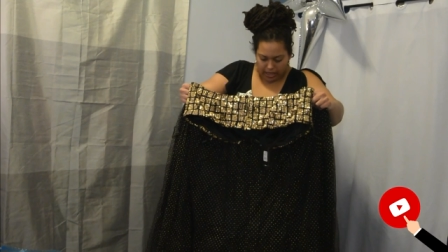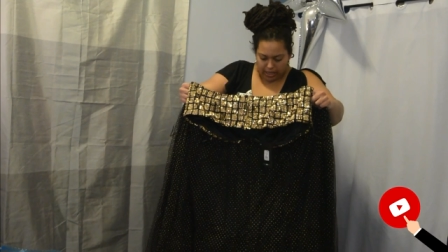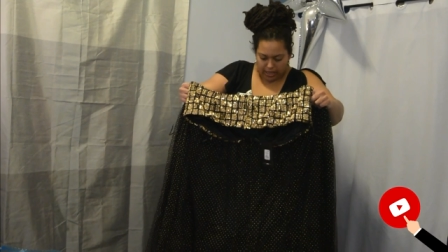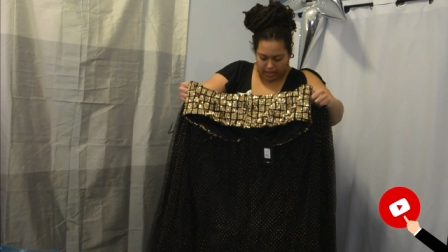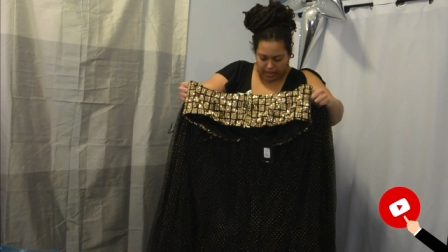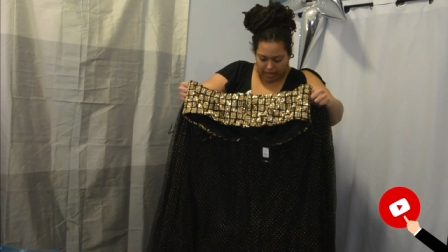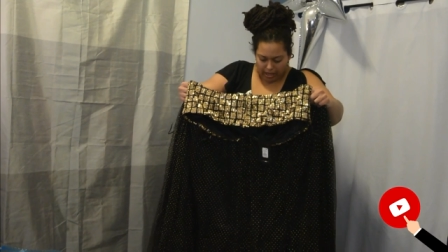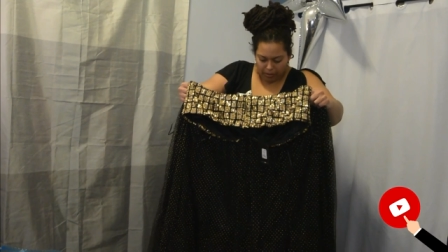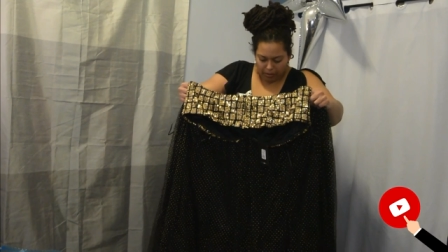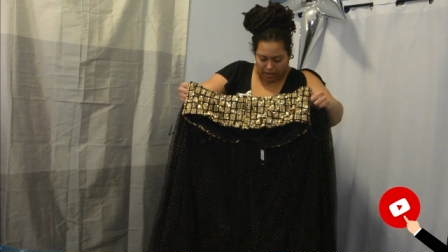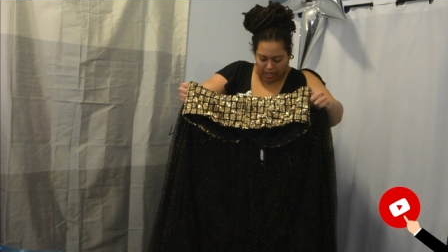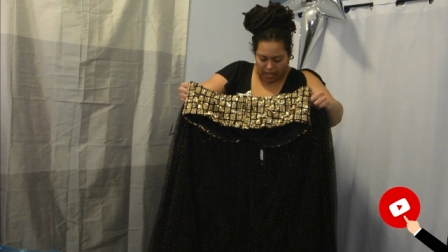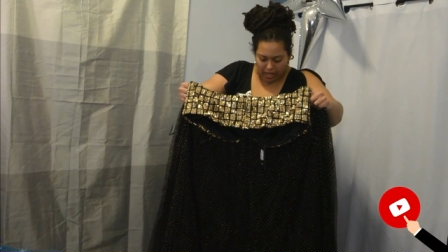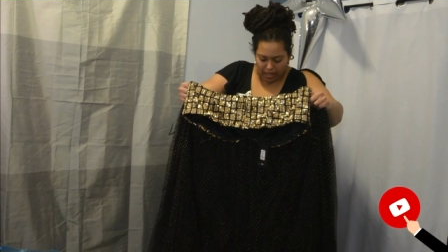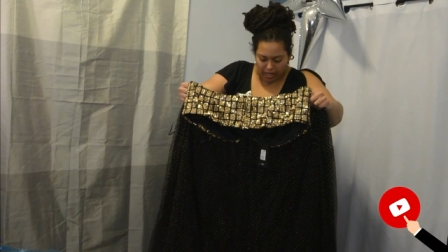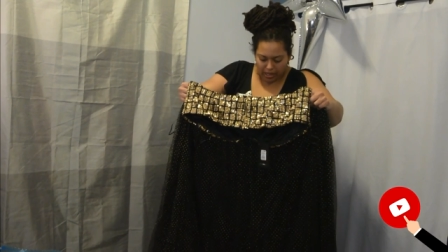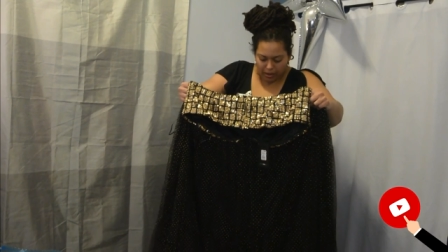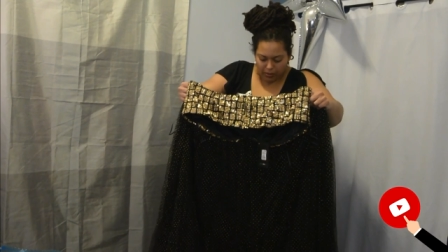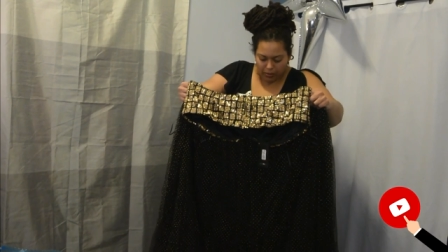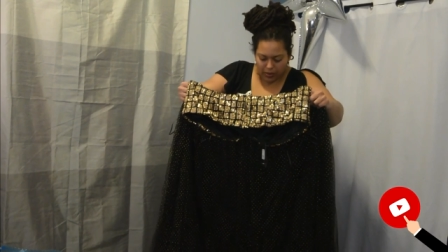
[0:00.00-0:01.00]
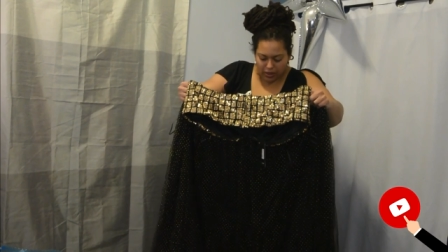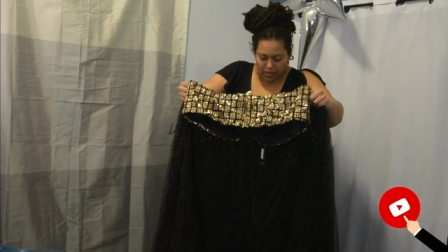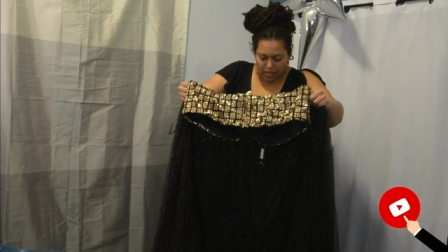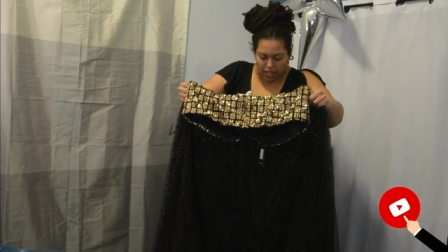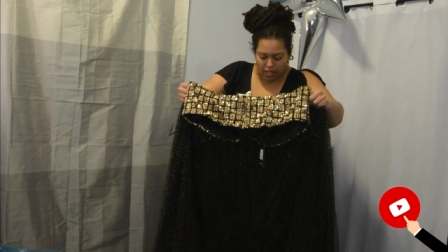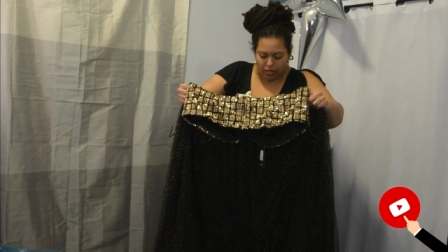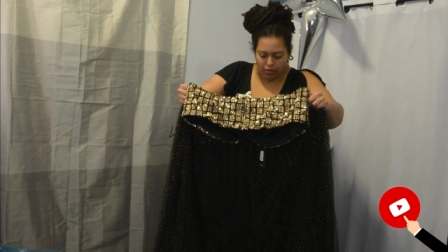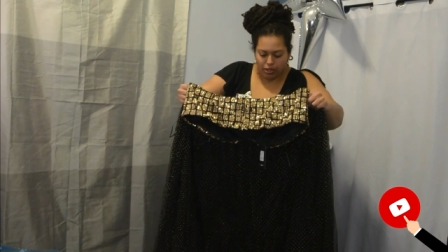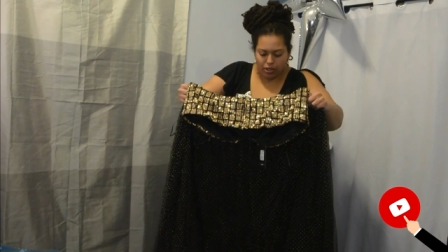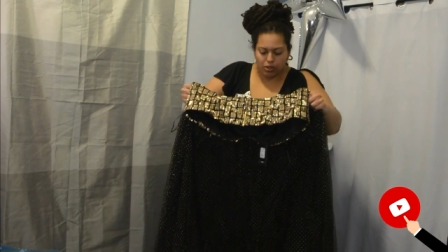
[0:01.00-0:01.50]
sometimes
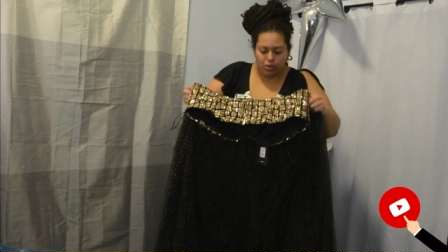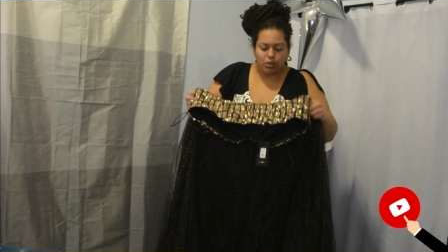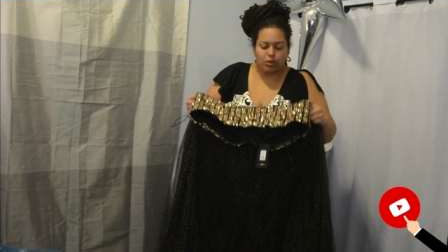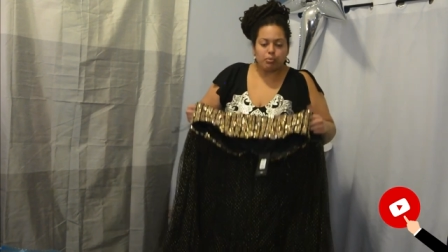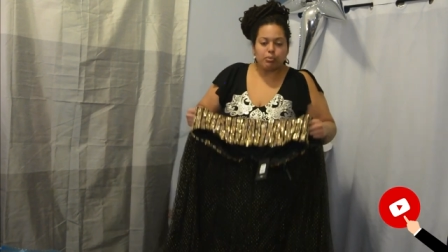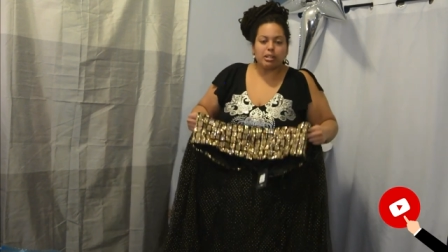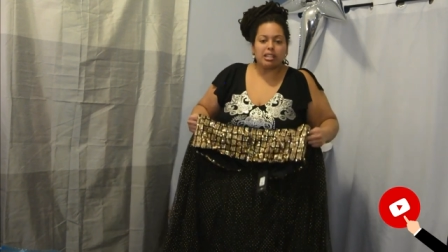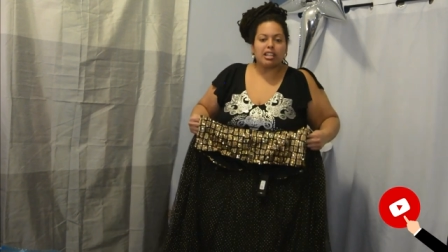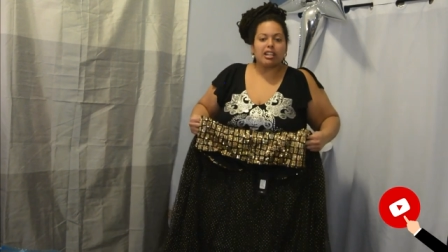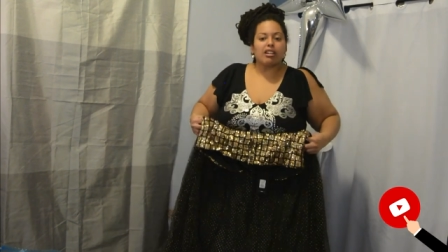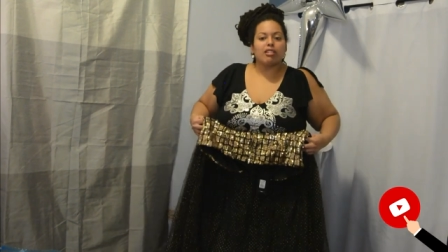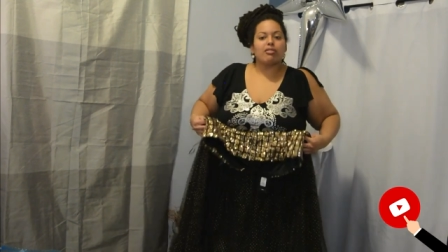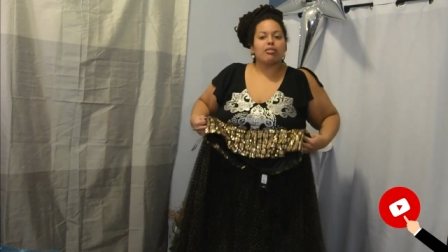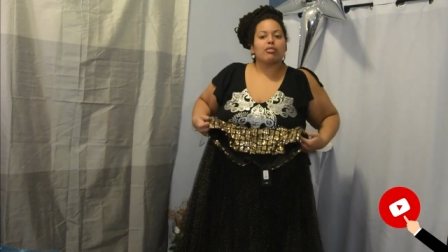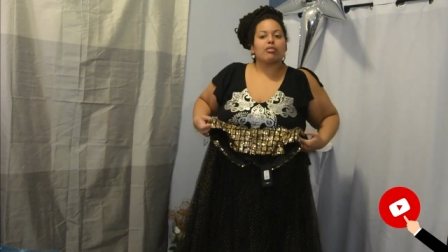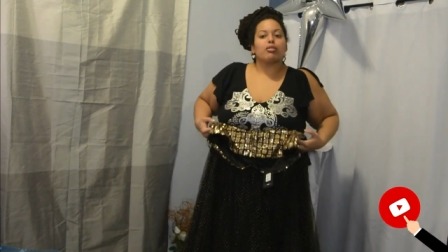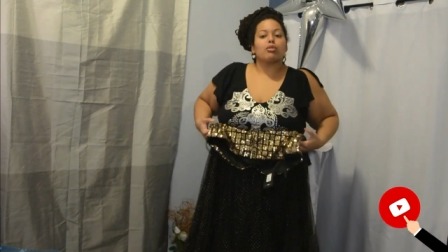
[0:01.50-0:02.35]
if you don't be careful